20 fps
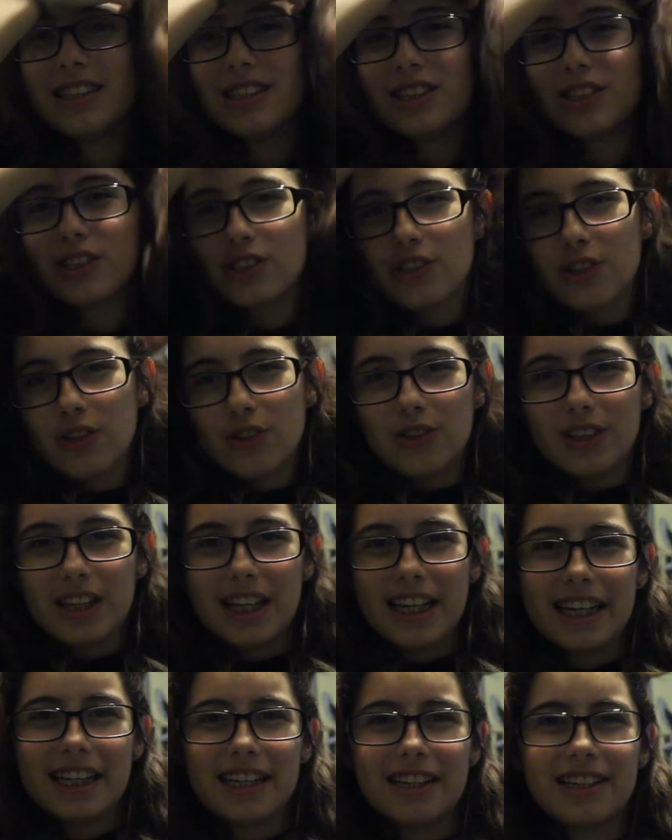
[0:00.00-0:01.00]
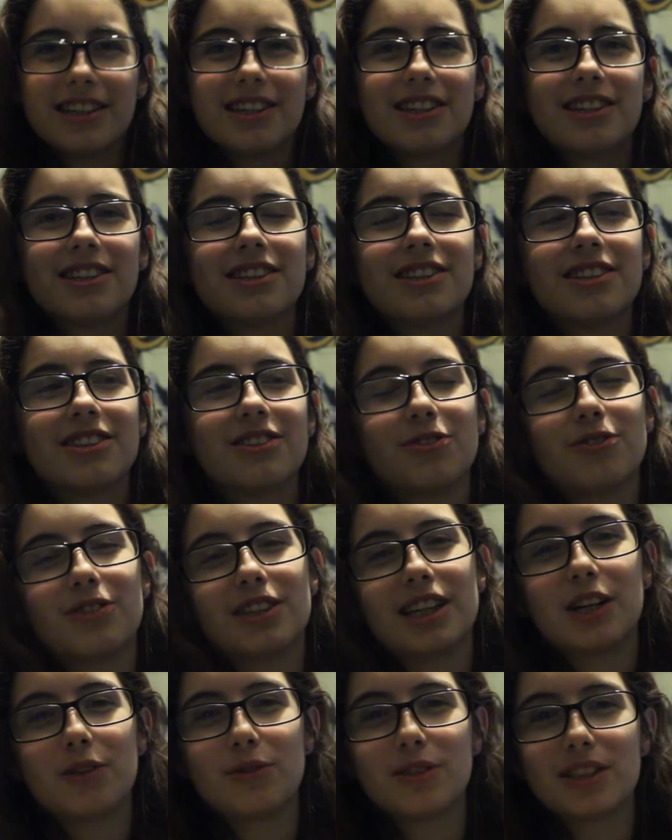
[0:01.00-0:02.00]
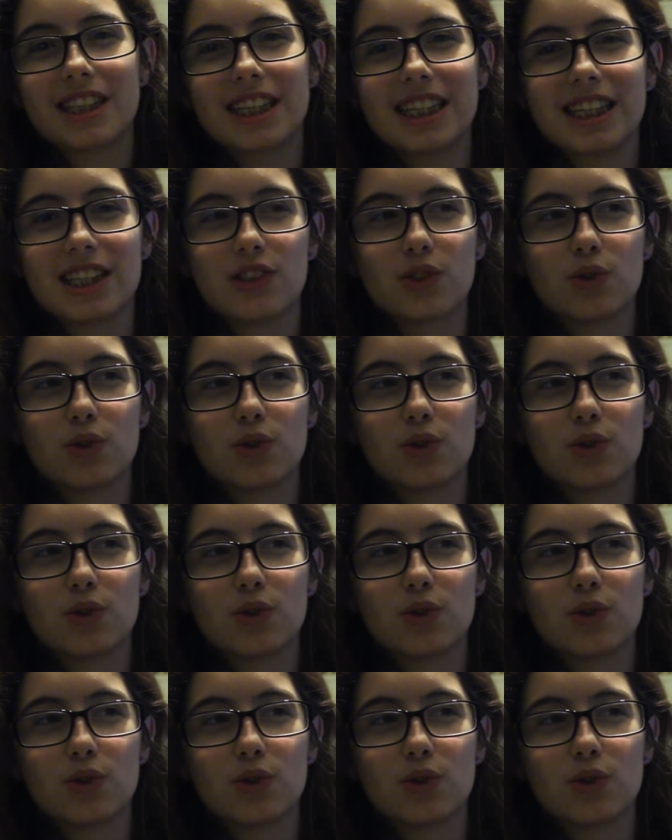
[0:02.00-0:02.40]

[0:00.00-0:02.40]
So like when I was like